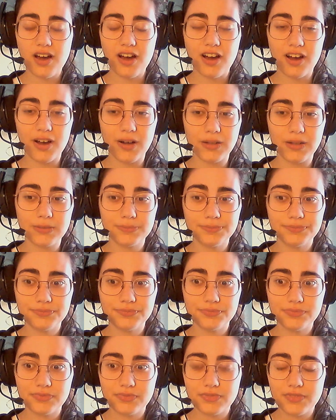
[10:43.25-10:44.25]

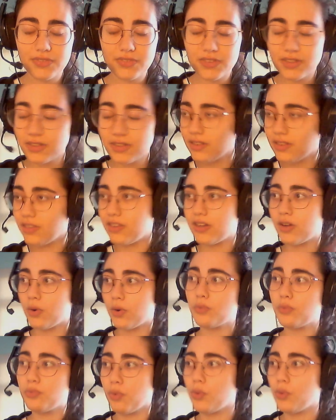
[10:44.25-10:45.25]
Like
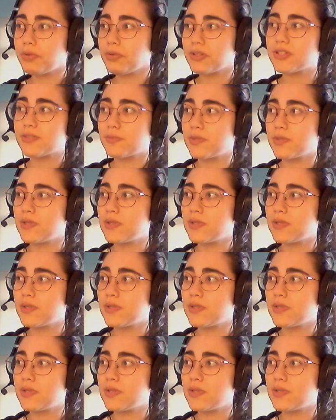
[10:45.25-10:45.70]
Aurora's